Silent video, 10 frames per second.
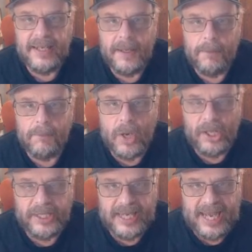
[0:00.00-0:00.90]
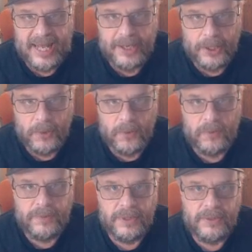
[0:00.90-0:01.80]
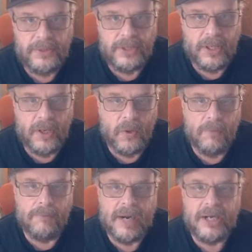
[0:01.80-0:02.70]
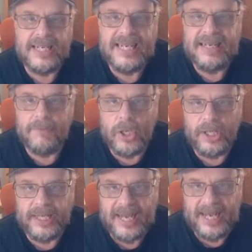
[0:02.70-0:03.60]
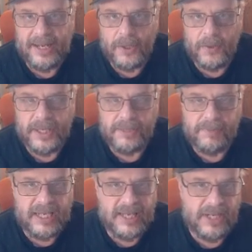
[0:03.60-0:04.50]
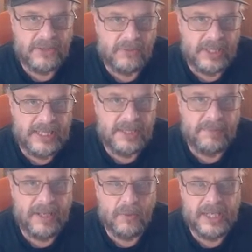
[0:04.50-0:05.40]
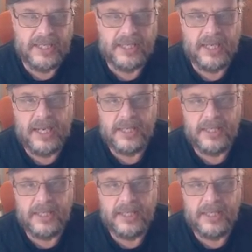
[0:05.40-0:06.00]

Maldonado. So, Martin Maldonado has been given his release by the White Sox.